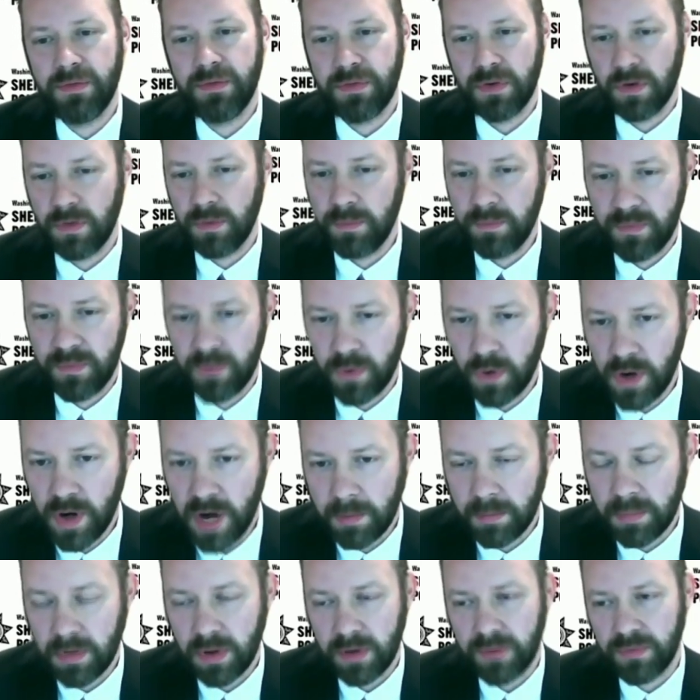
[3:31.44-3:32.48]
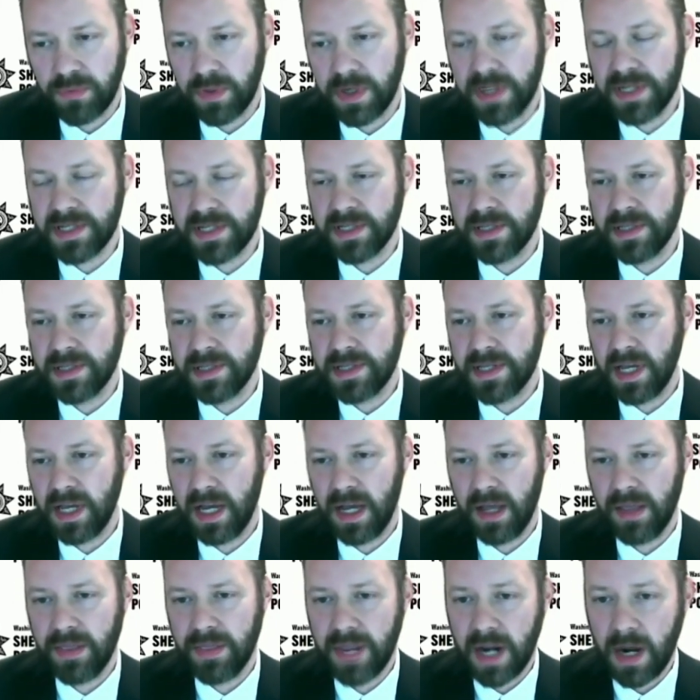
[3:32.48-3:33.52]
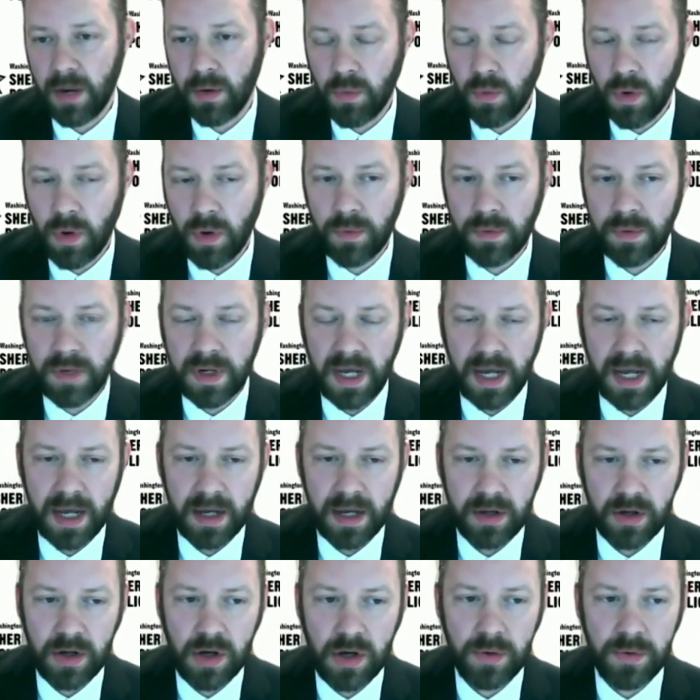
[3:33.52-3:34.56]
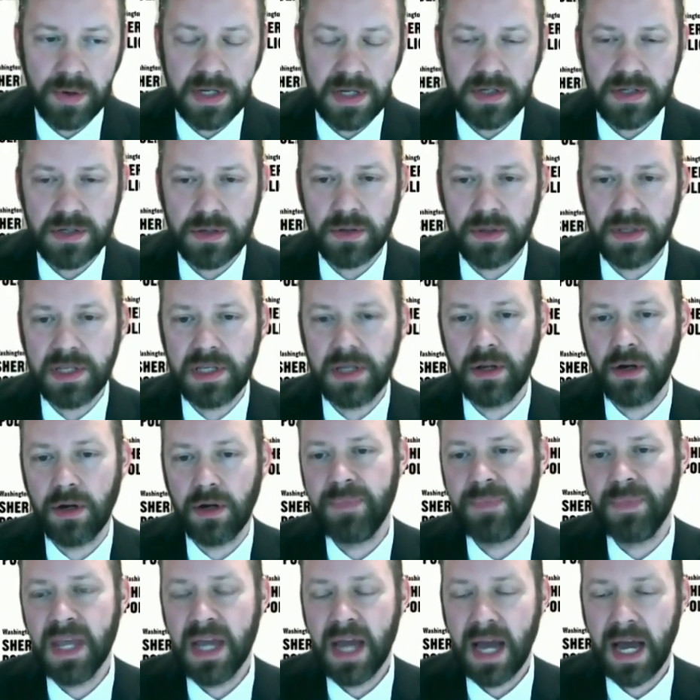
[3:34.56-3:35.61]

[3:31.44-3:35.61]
for a number of reasons that I won't go into here.